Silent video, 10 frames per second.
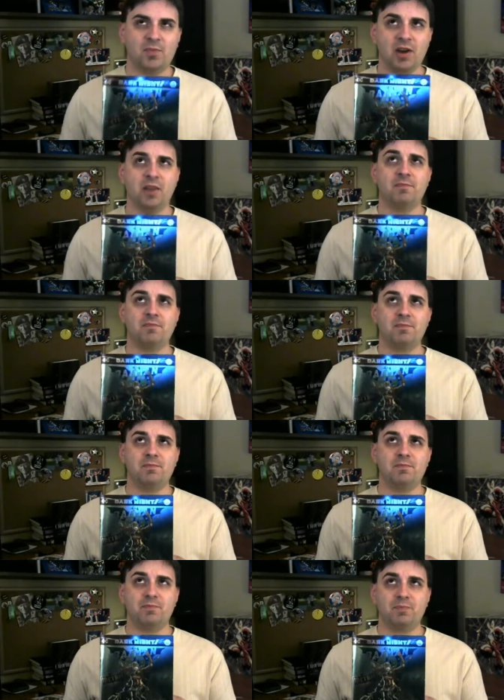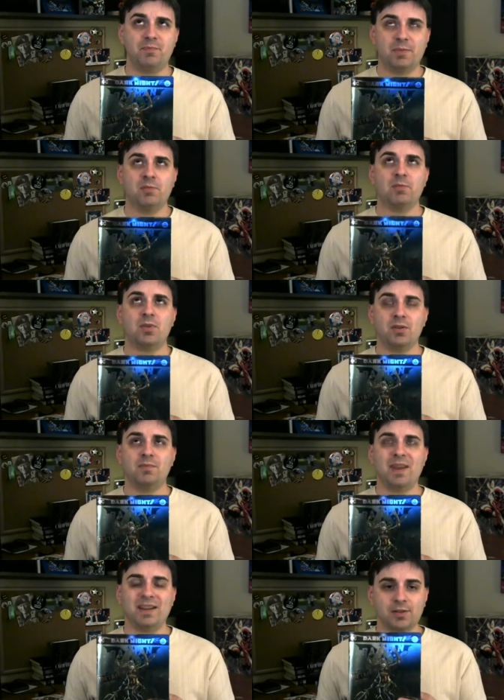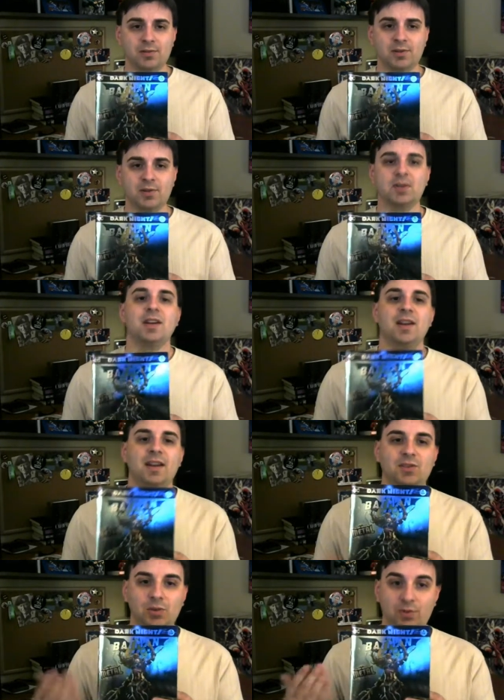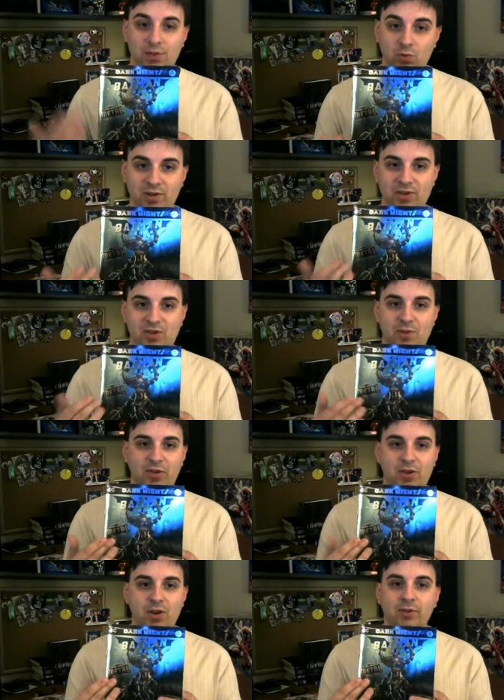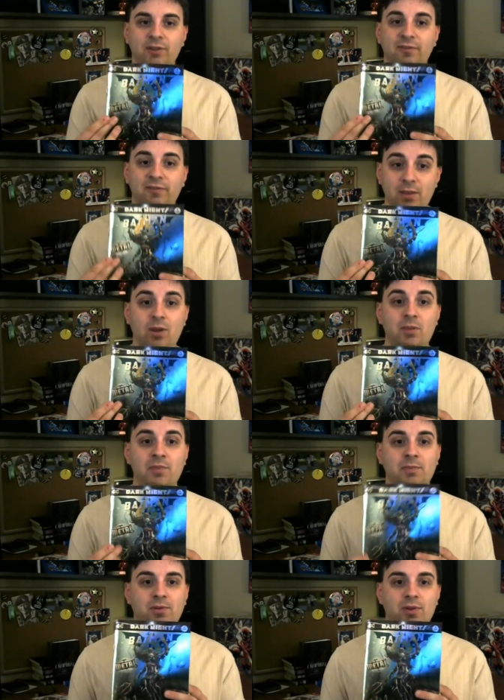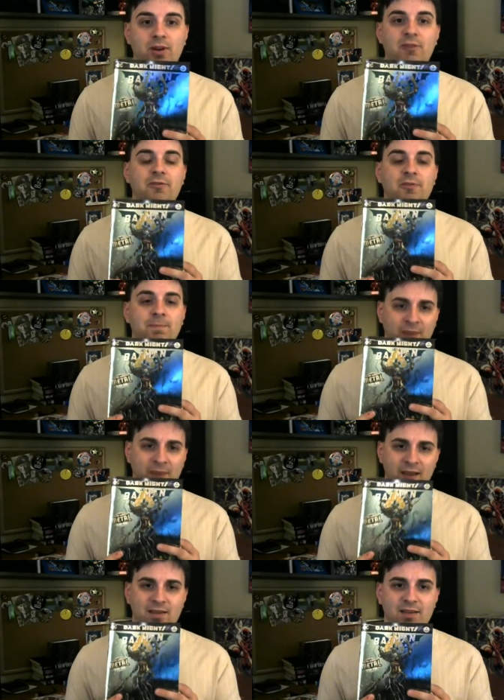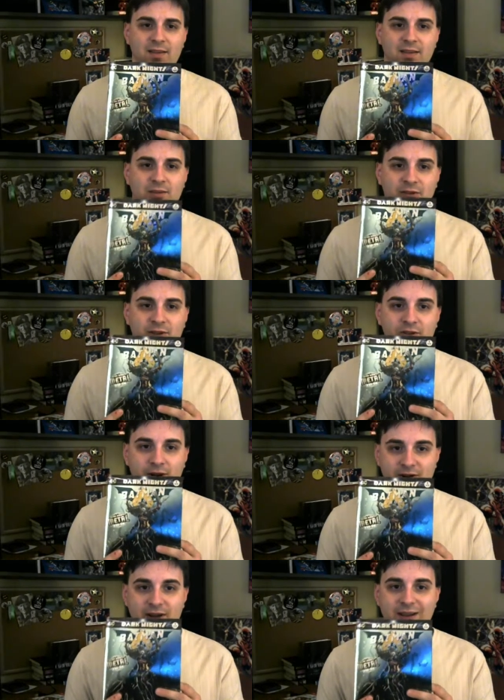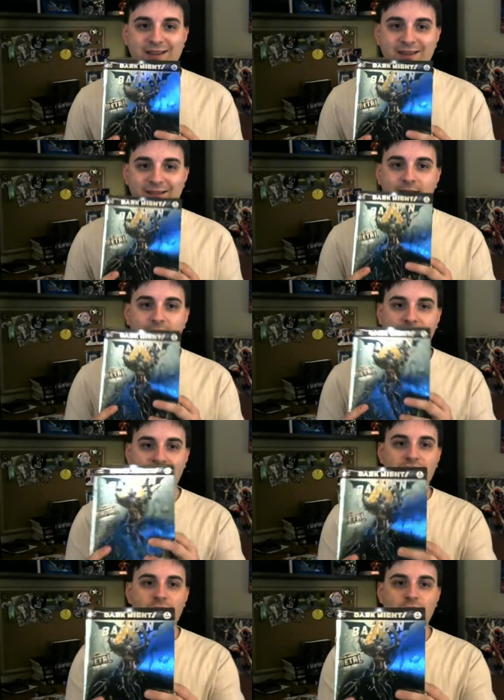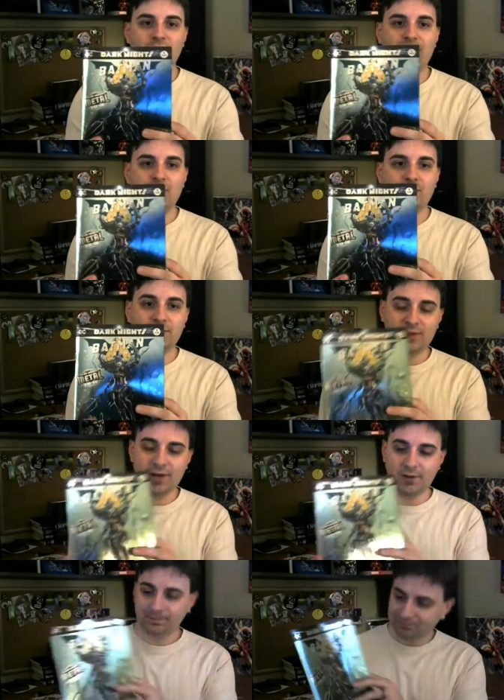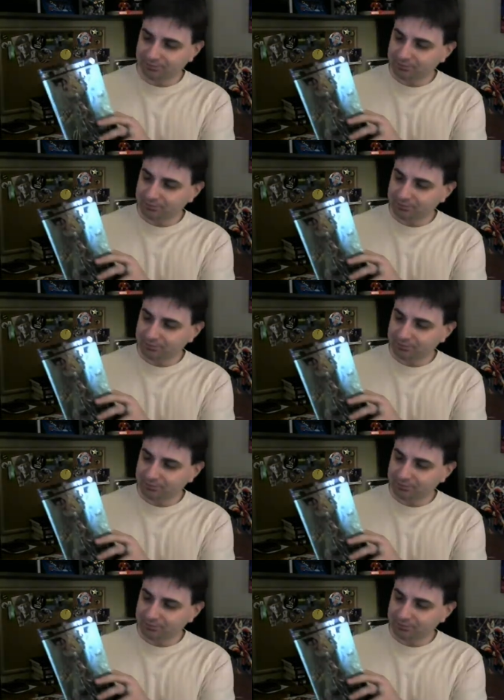Barbatos. And so this one is about the only female member of the Dark Knights, the Drowned. Now,